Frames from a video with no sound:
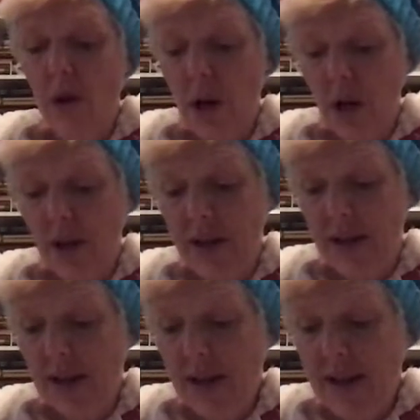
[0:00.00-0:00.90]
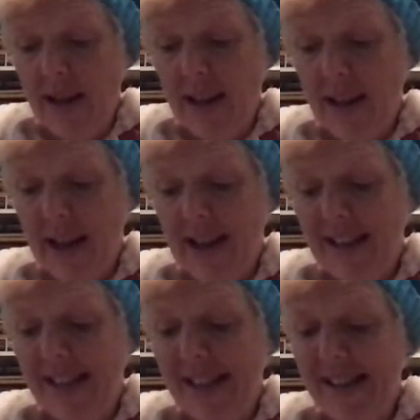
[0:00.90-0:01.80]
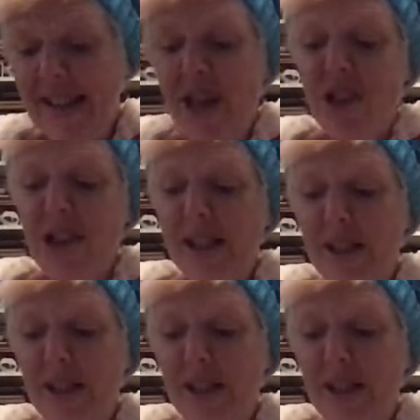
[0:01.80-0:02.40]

card, and it says just